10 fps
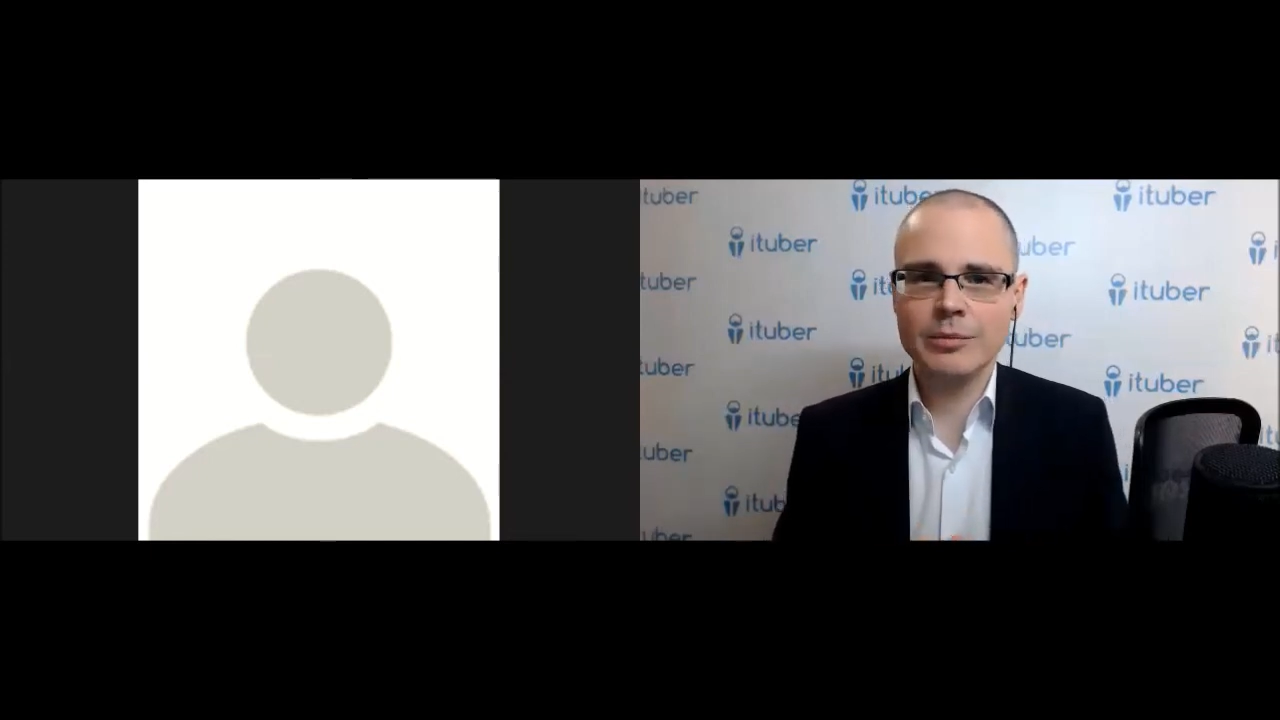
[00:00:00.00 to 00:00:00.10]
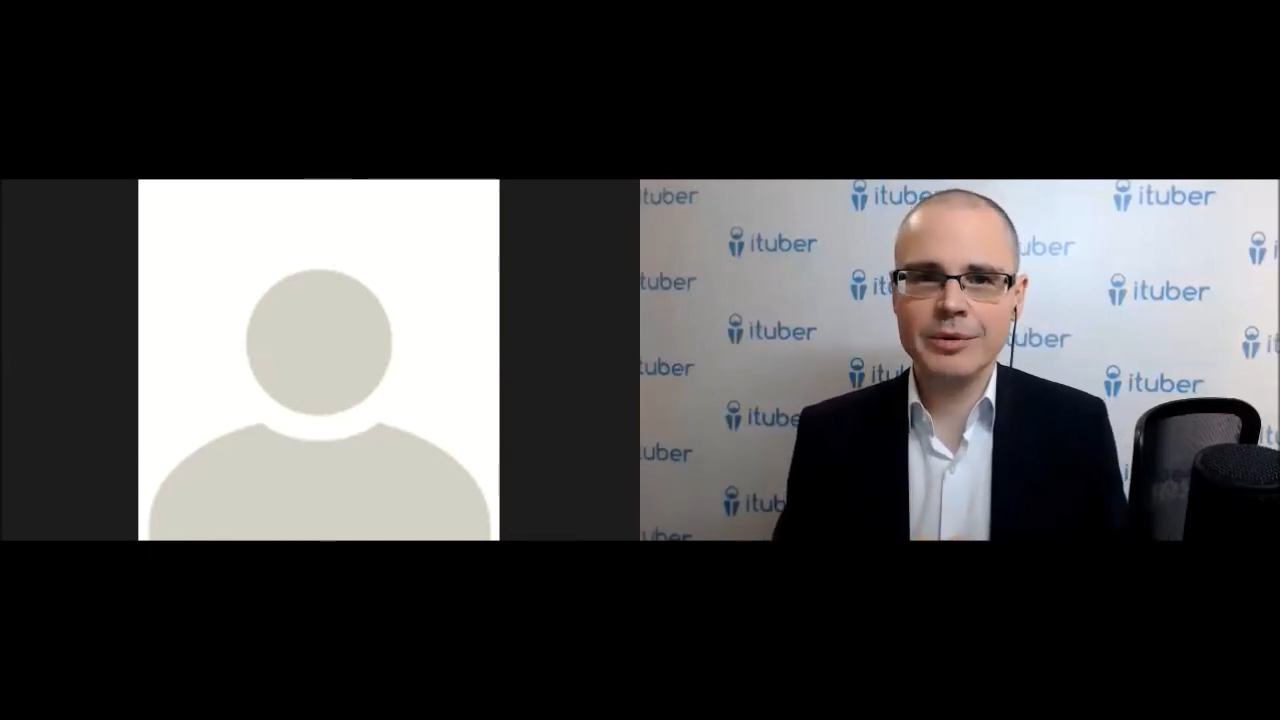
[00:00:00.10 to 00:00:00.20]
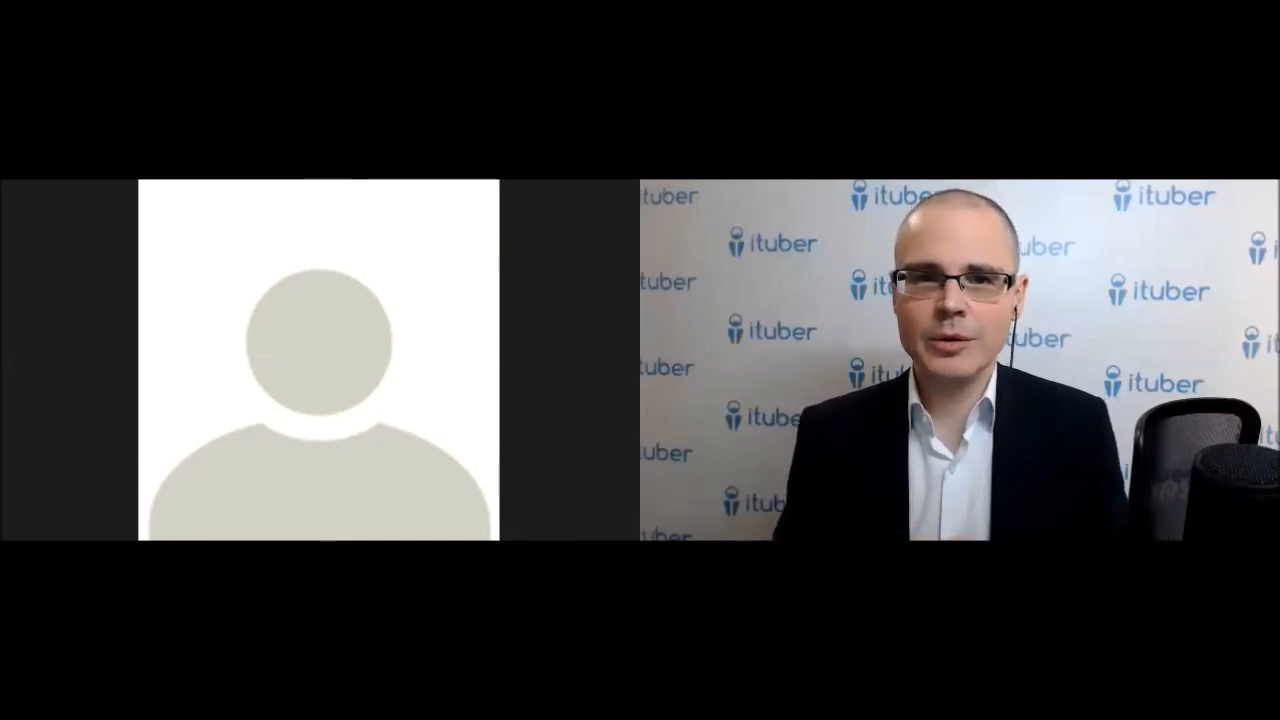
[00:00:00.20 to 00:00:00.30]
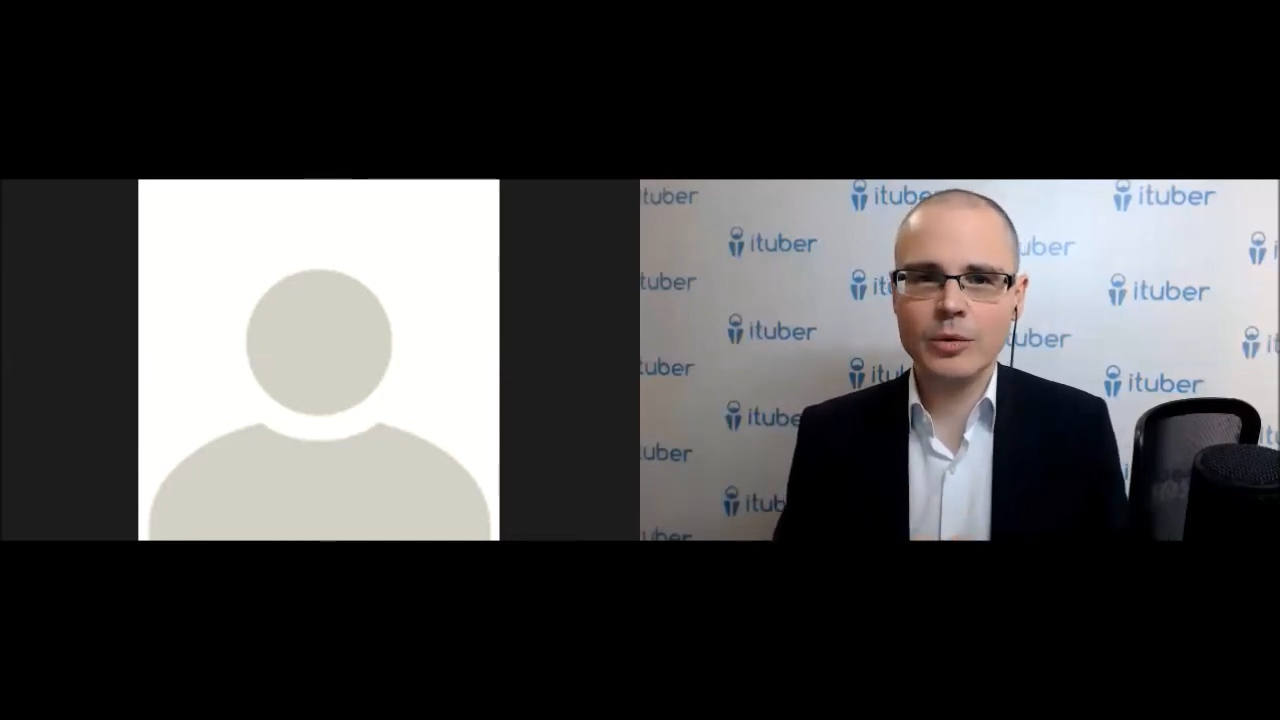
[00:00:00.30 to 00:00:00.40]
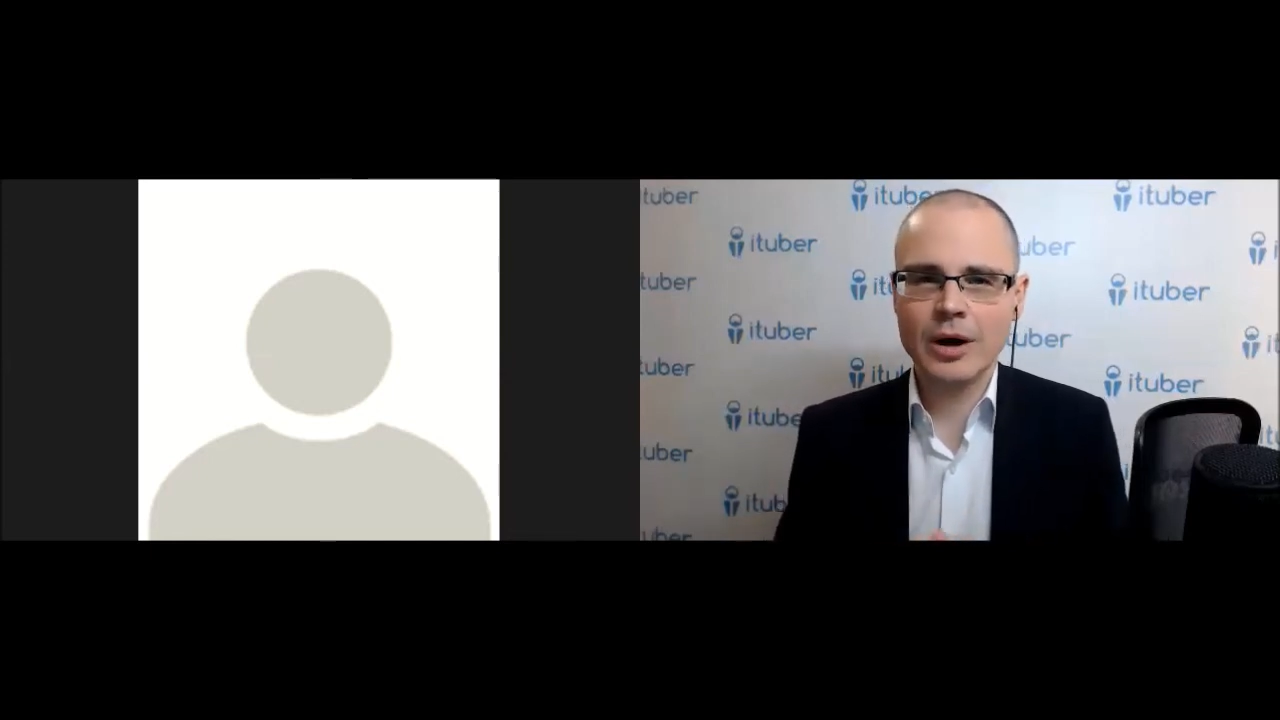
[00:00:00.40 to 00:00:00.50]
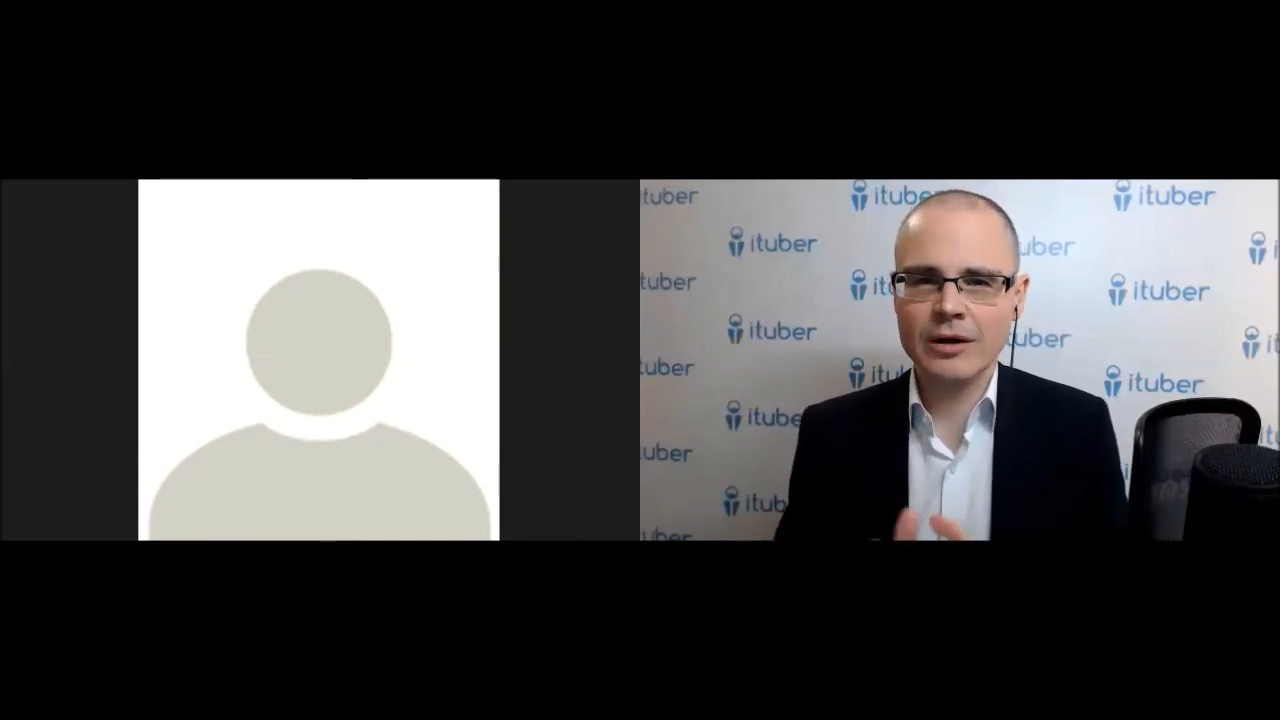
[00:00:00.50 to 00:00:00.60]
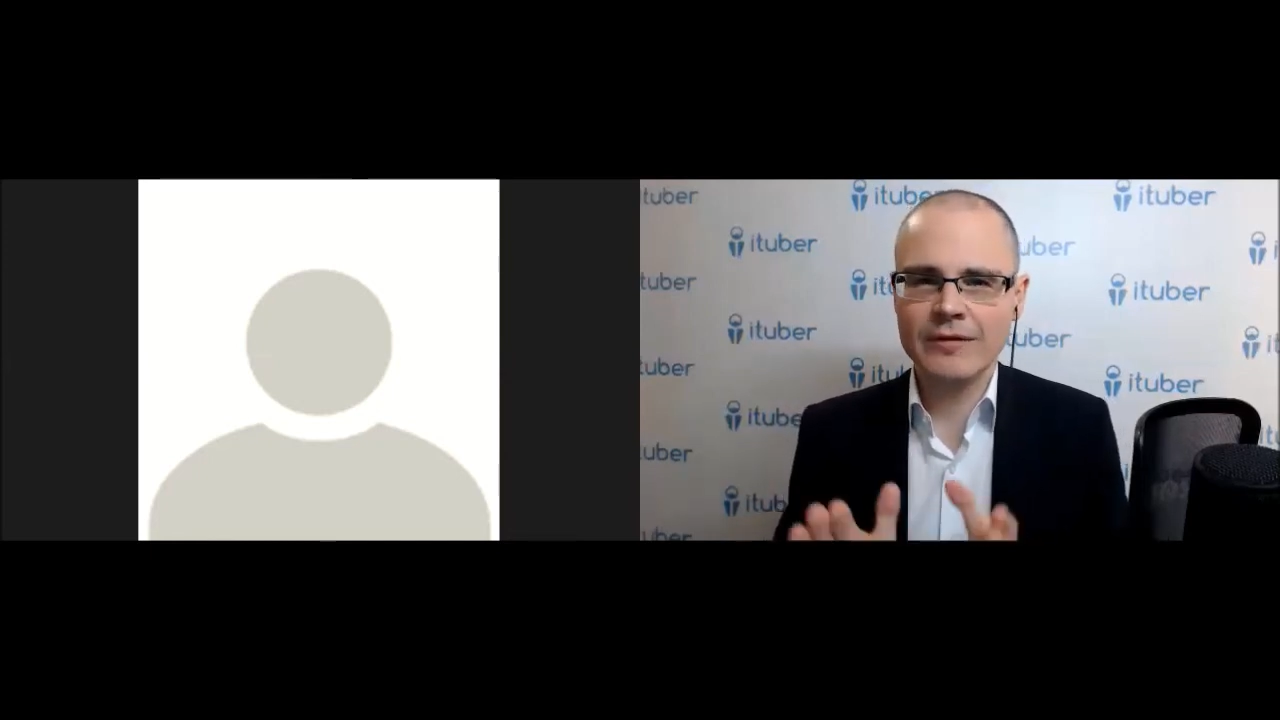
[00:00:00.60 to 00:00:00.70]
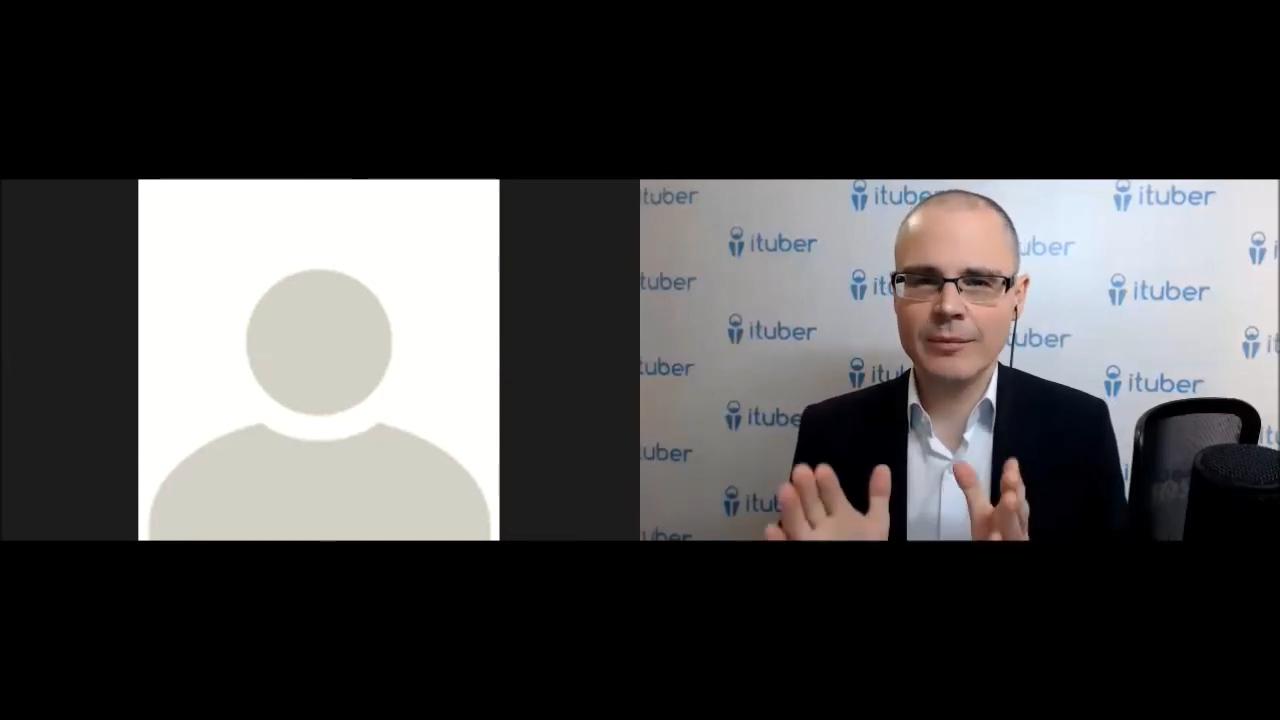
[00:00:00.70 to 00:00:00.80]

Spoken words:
be one of the